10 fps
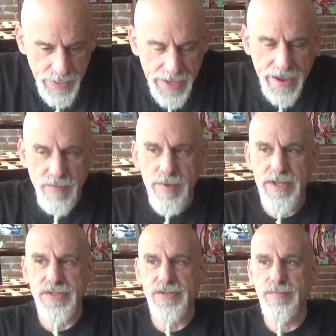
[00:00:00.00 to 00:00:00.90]

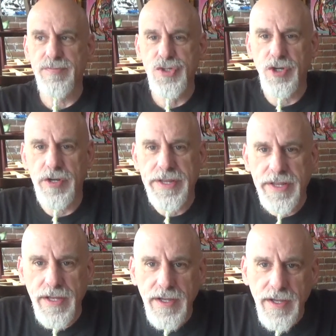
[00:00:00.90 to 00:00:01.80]
Everybody's
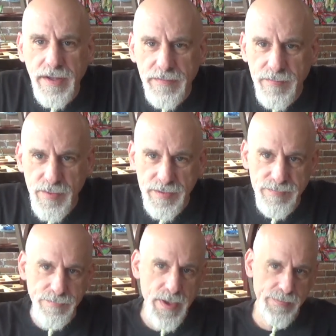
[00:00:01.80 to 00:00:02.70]
journey with
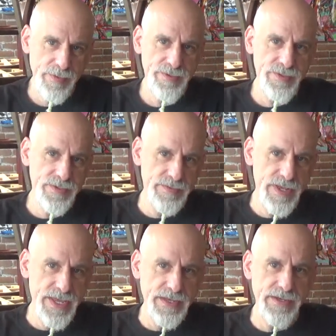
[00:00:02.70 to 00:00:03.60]
peppers and
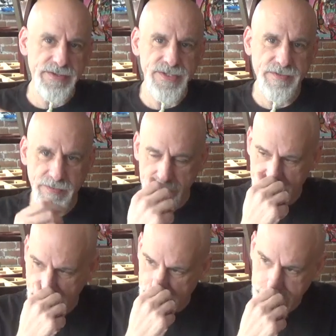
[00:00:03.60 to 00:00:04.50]
heat is different,
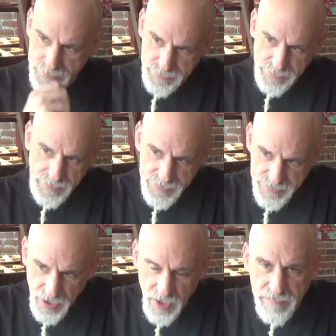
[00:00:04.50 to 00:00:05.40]
you know?
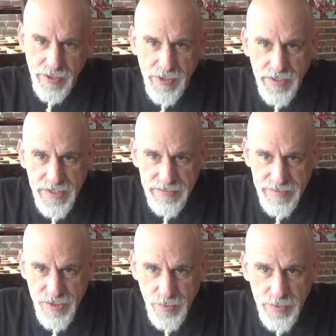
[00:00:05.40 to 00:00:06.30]
It's all very
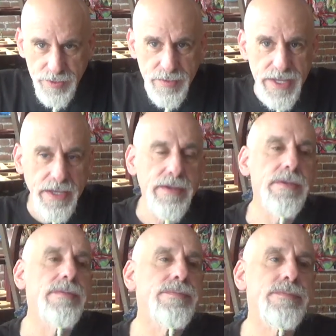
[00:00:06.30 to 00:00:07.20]
individual and unique.
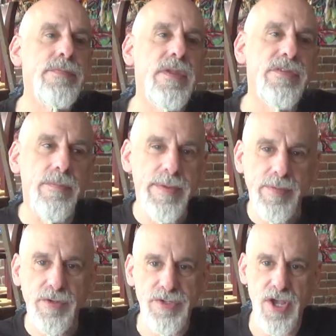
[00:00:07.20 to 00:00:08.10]
Some
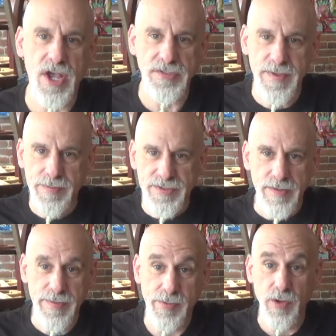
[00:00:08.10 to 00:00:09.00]
people are sauce people.
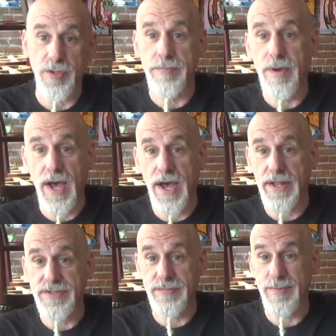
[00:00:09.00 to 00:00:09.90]
Some people are only
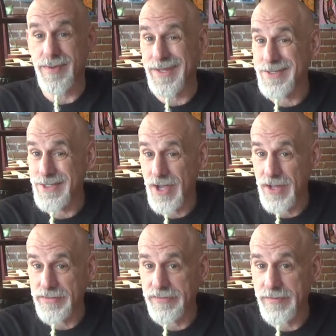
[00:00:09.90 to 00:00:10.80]
pods. Some people like
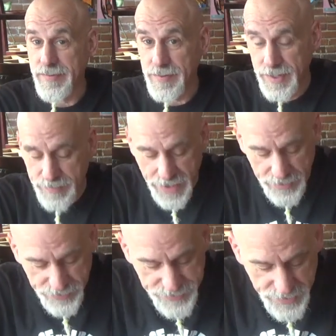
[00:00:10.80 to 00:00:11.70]
salt. Some people like
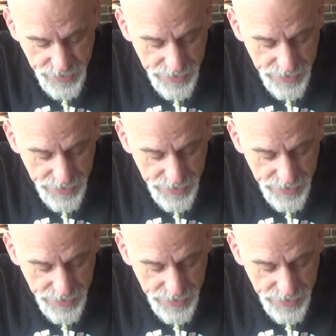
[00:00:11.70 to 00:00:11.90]
powders.